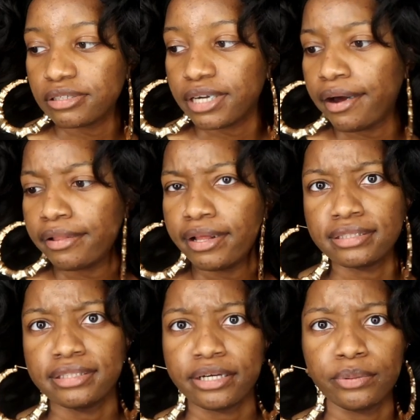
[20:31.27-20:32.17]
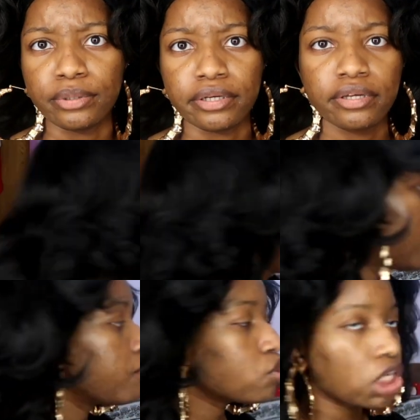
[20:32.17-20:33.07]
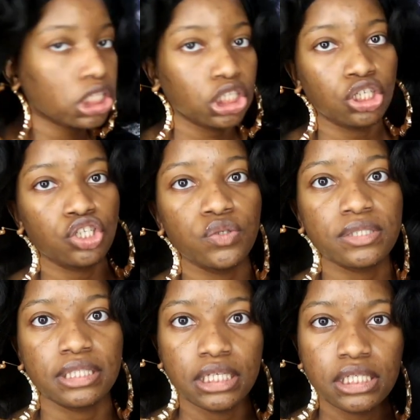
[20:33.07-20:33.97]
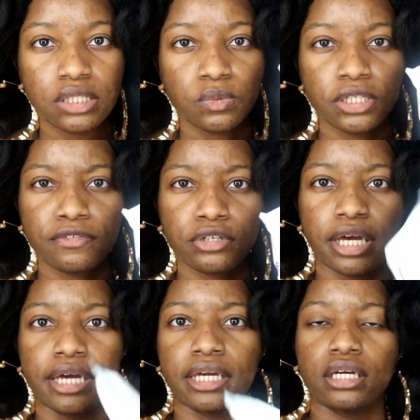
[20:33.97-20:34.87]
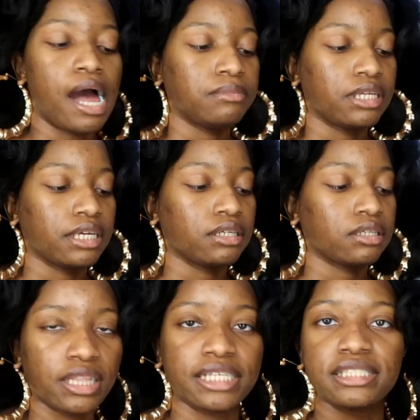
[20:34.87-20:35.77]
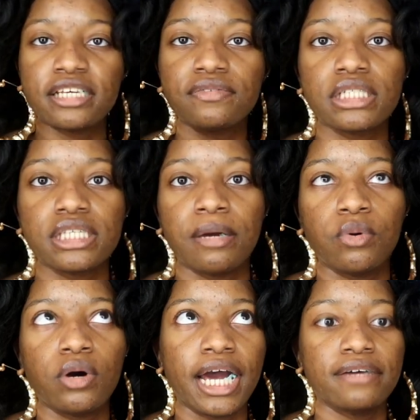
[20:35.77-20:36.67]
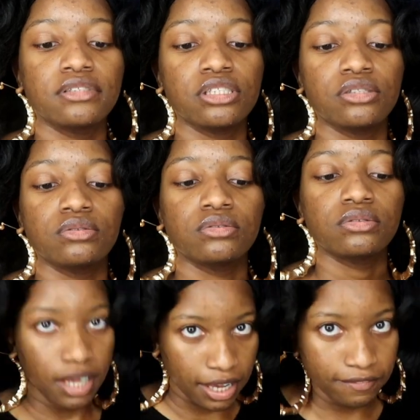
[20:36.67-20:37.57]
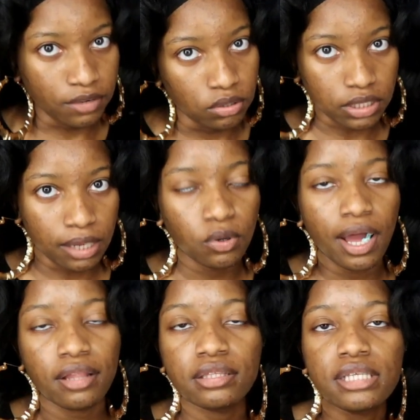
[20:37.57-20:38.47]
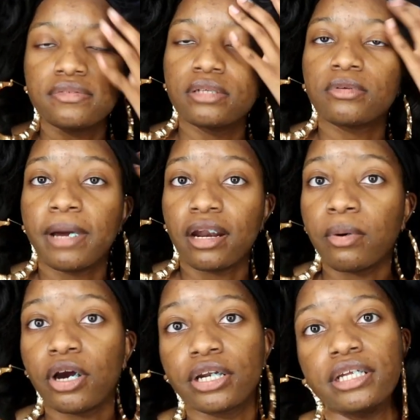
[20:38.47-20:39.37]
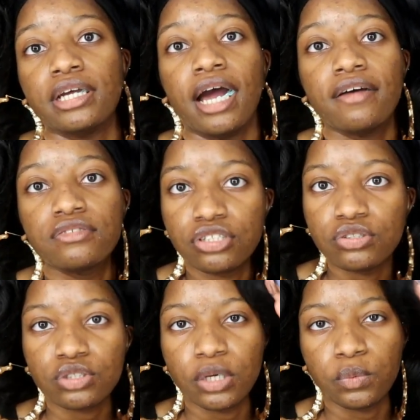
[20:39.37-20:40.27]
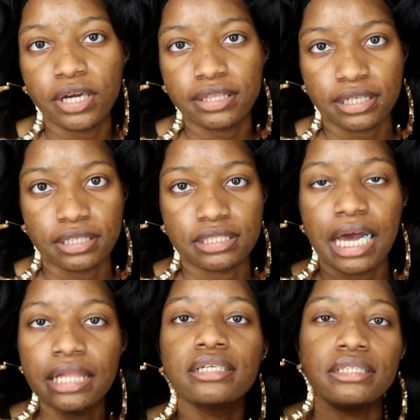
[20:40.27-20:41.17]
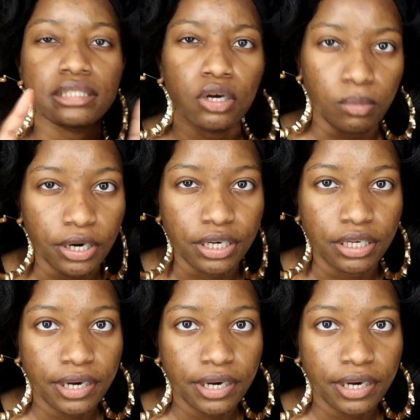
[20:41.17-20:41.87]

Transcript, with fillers: don't know how I lost it that quick. But I'm most likely going to use these whenever like I'm like, like say for example, I have to use headphones. Like I, say for example, I'm at a party and I have to use, and we're at like a silent disco party,